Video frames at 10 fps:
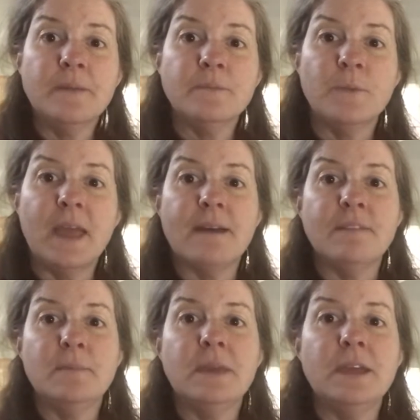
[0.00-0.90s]
We have
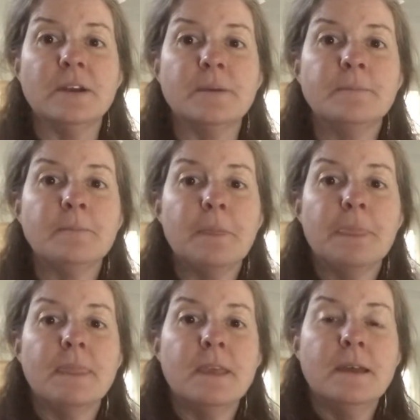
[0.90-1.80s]
them here.
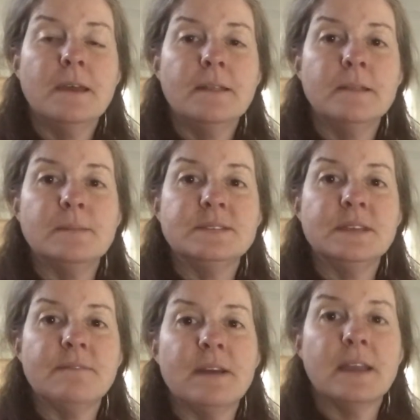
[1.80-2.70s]
Let me see
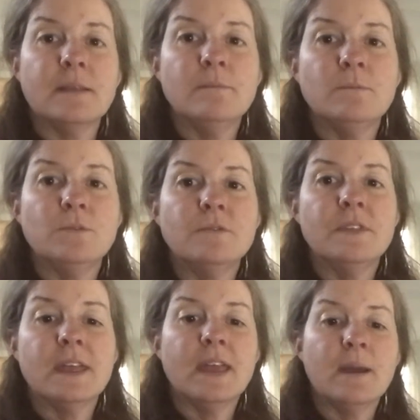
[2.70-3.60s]
if I can move the
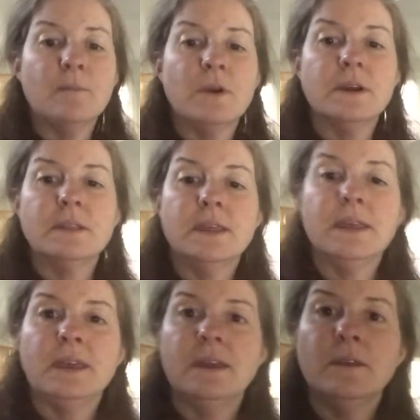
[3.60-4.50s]
camera a
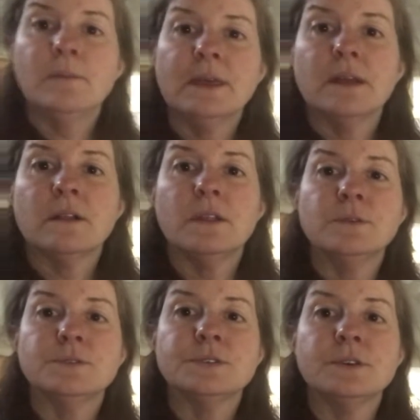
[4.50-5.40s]
little bit
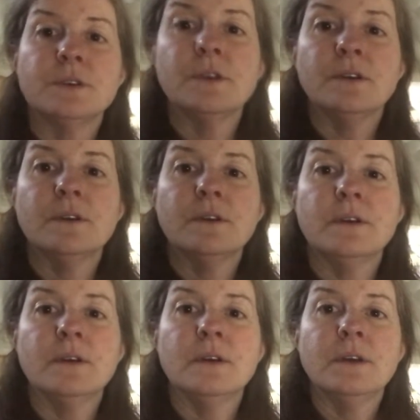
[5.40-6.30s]
closer
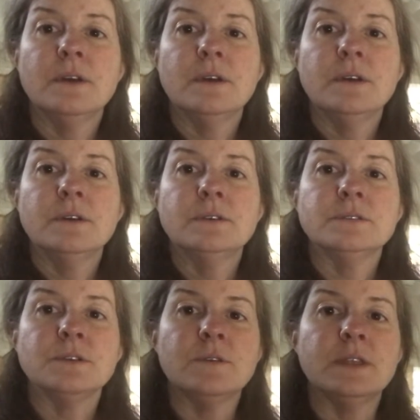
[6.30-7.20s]

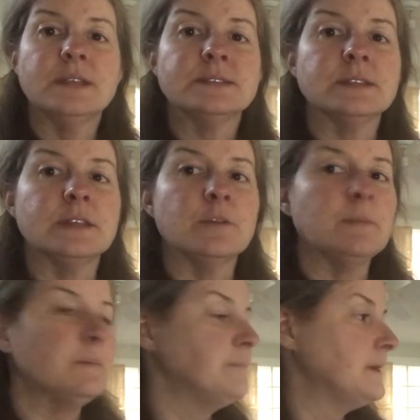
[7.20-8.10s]
so that it's a little
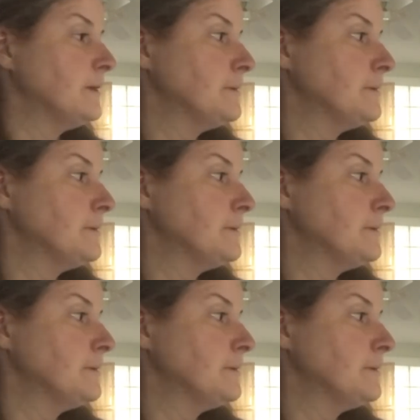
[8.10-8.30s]
bit bigger.